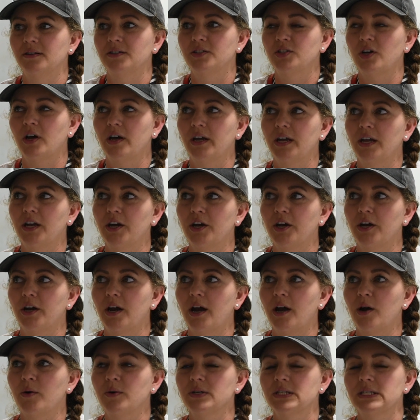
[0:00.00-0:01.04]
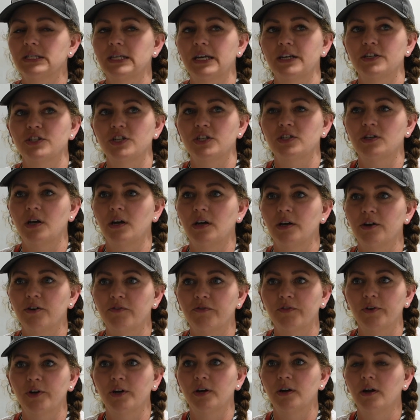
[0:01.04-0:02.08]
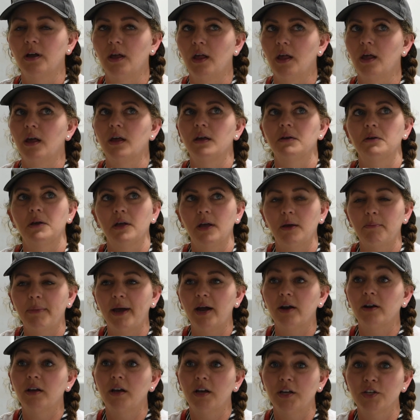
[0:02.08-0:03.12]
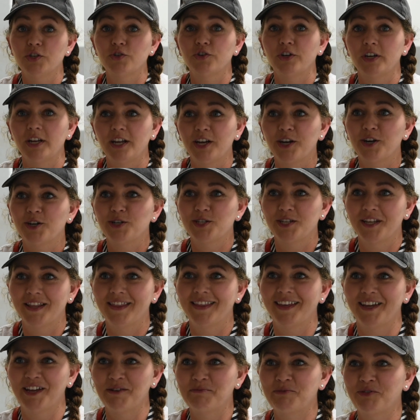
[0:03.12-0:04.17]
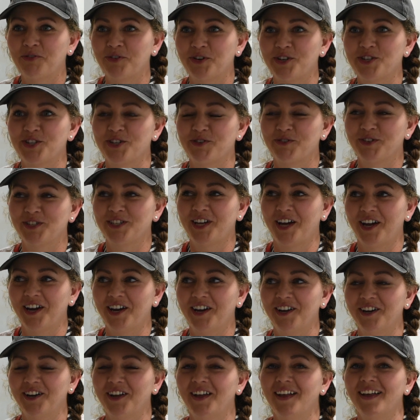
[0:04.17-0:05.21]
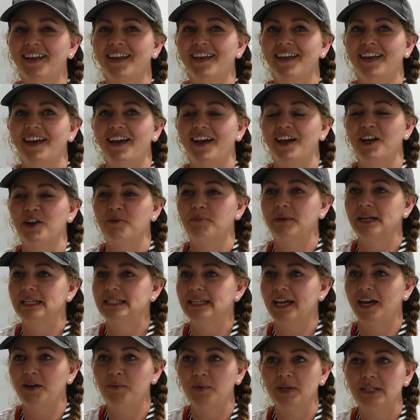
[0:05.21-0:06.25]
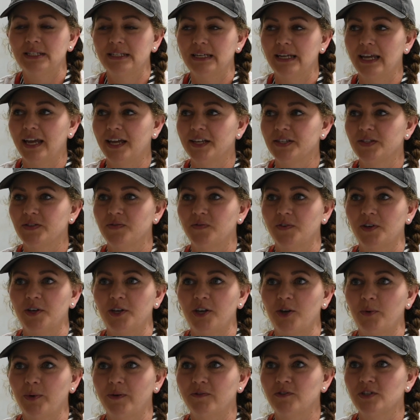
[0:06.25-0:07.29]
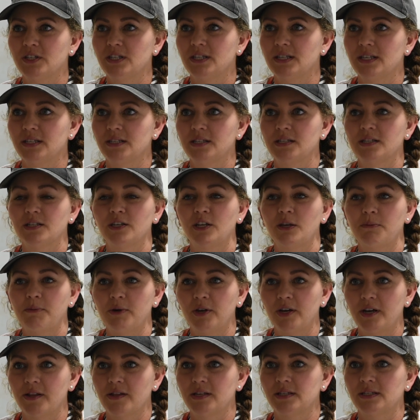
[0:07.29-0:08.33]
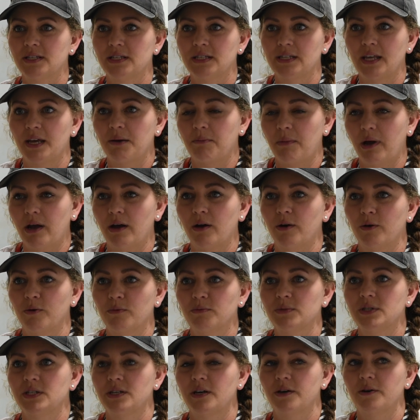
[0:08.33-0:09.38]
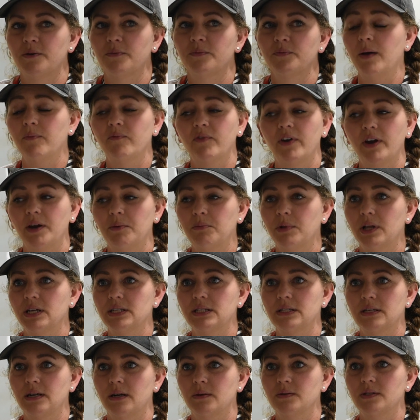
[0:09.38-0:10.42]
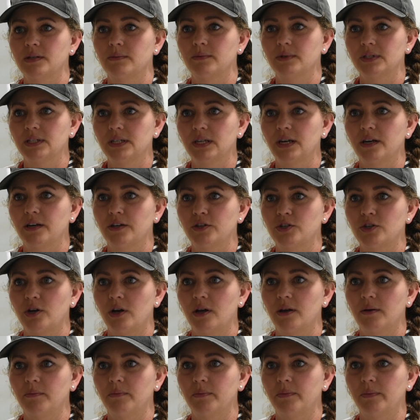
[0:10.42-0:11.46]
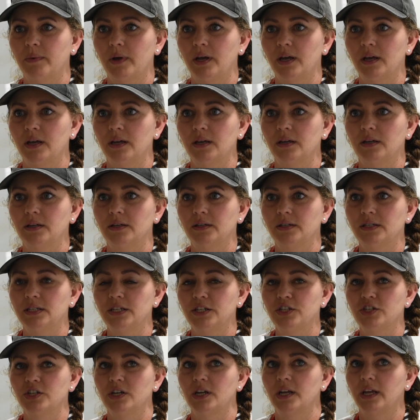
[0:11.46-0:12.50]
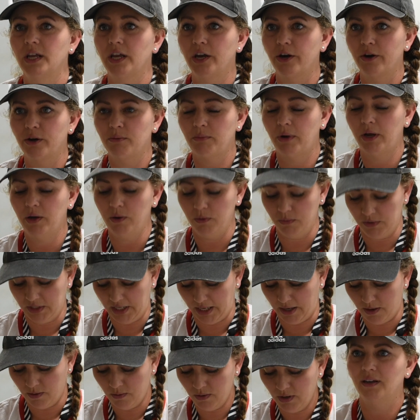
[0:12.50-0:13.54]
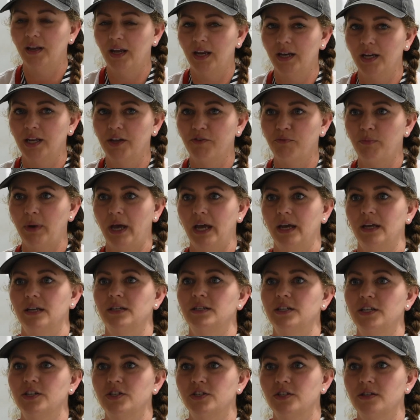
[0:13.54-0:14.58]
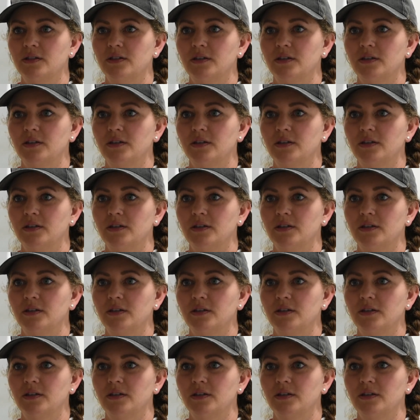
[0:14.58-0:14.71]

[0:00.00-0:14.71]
taught here. I always say she taught here for about 100 years, I think, before she retired. My dad went to Gainesville. This is the community. This is like my home. So I'm very blessed that I was able to get a job teaching here in my hometown and give back and teach to